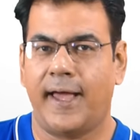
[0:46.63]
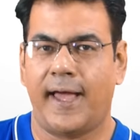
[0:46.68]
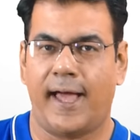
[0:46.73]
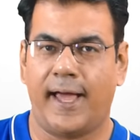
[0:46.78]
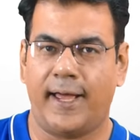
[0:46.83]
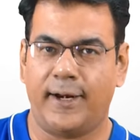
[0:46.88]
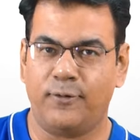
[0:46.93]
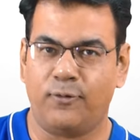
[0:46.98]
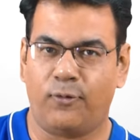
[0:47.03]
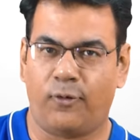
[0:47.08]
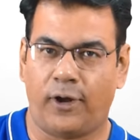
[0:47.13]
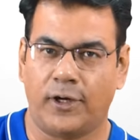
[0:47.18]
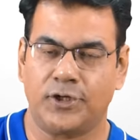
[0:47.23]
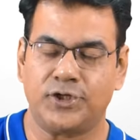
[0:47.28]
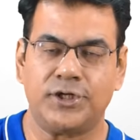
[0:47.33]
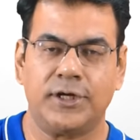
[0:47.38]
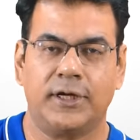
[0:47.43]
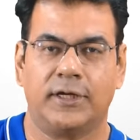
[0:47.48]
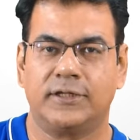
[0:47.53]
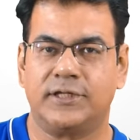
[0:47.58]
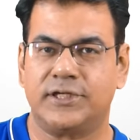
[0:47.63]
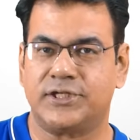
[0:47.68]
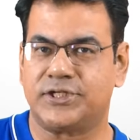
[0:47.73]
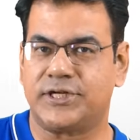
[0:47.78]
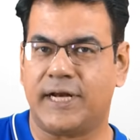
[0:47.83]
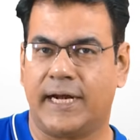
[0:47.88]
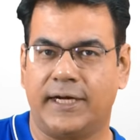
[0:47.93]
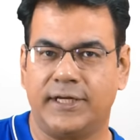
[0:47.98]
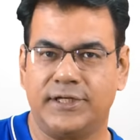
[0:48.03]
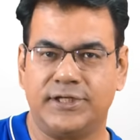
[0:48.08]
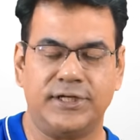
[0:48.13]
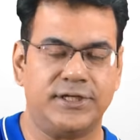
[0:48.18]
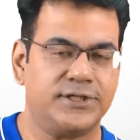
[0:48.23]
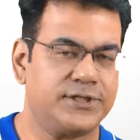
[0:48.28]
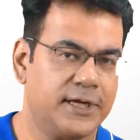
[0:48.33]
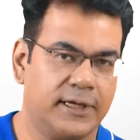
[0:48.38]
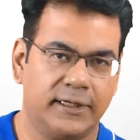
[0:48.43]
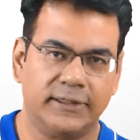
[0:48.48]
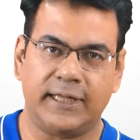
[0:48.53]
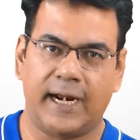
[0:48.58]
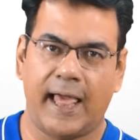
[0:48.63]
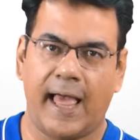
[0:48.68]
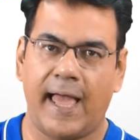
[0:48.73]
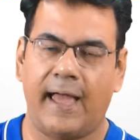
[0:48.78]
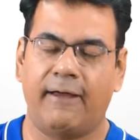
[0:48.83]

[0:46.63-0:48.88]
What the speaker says: and watch the strategies that I